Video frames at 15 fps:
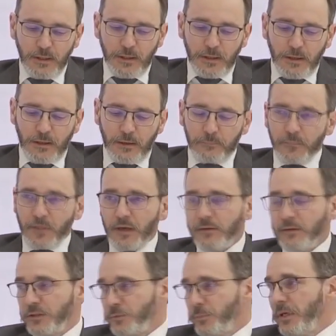
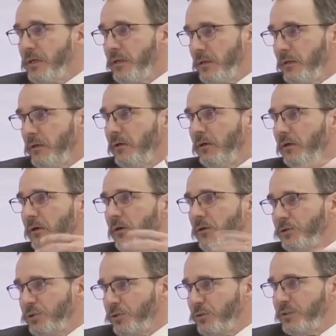And there's been
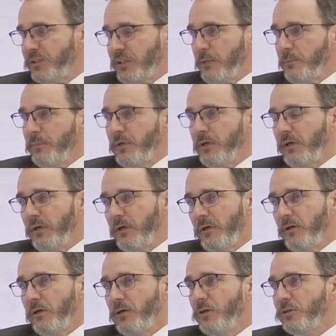also some
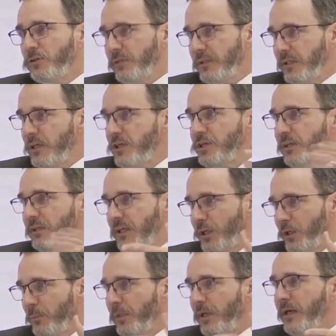consolidation
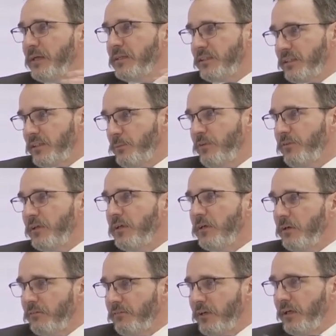taking place, as some of
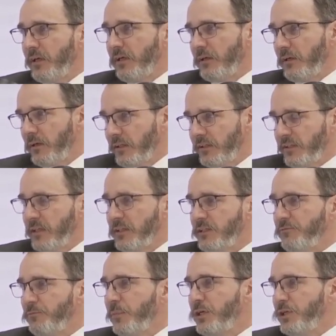the very
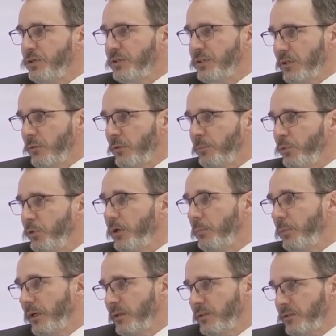extensive measures that were put in
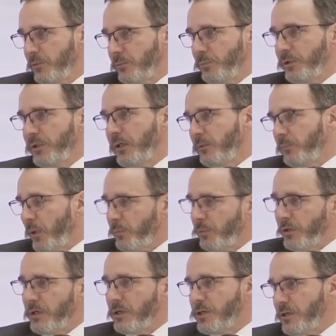place to protect
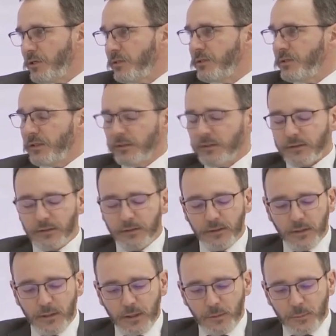populations and
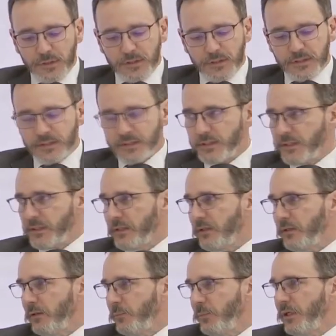businesses in
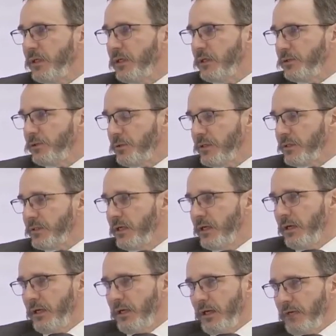many countries
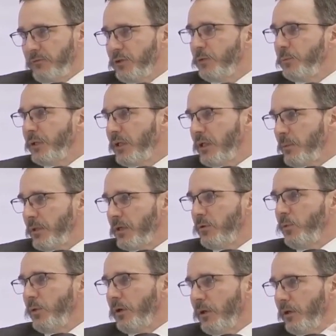after the
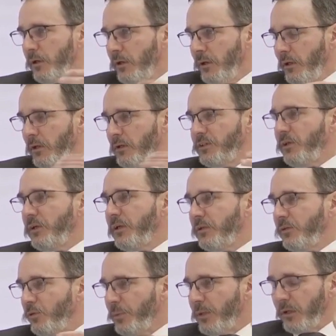pandemic were starting
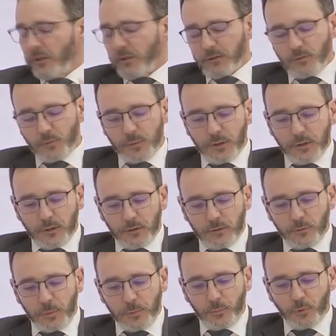to
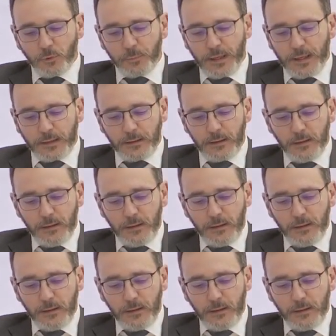be pulled back.